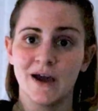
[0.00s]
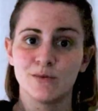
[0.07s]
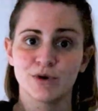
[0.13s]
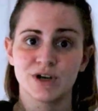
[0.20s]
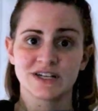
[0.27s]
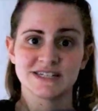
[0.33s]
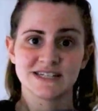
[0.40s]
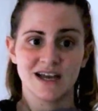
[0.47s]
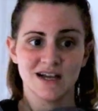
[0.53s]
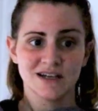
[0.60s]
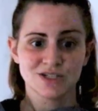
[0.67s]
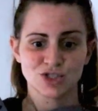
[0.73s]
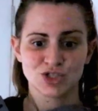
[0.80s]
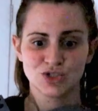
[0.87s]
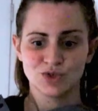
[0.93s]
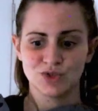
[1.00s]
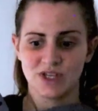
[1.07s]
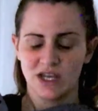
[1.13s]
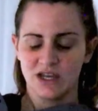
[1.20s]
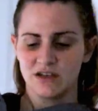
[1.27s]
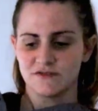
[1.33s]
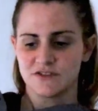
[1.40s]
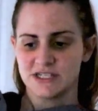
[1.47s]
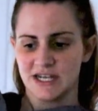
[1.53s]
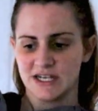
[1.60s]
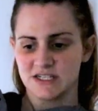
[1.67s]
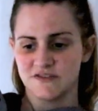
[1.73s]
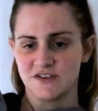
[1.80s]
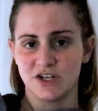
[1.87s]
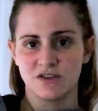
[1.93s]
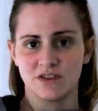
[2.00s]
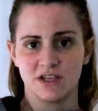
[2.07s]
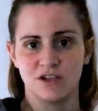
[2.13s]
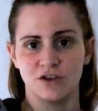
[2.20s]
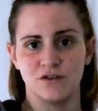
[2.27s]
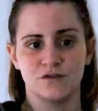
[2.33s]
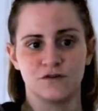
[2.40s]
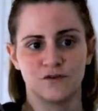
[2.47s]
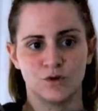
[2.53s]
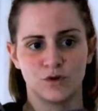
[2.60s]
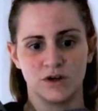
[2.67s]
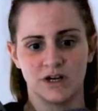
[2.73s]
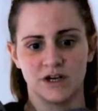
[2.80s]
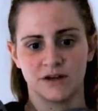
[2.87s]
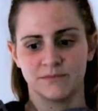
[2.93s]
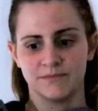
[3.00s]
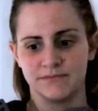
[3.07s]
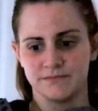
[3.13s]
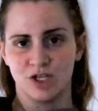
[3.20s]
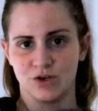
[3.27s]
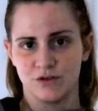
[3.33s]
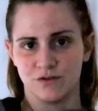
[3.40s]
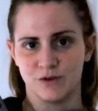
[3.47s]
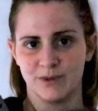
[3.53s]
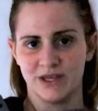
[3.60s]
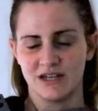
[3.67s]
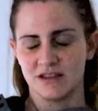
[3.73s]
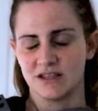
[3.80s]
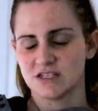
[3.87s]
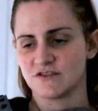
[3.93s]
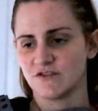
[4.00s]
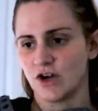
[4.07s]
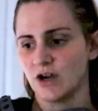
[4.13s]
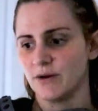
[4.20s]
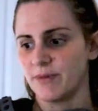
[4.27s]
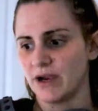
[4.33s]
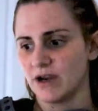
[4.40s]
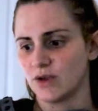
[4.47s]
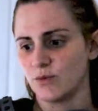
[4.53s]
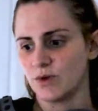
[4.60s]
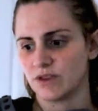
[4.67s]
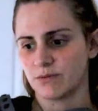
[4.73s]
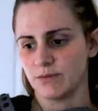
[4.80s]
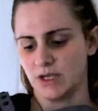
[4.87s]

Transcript: that brings us to the end of today's video. Thank you for, you know, if you made it this far, bearing with